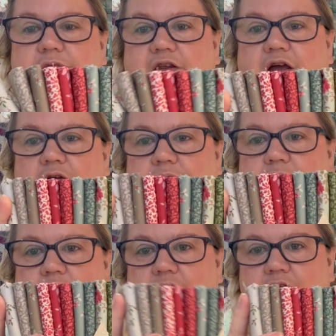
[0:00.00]
So
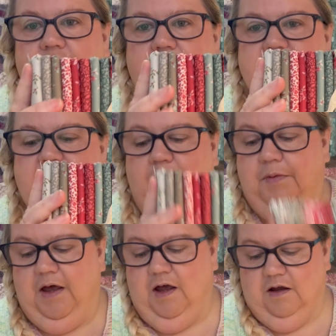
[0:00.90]
that's that
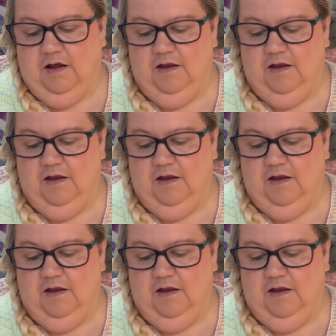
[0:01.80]
pack.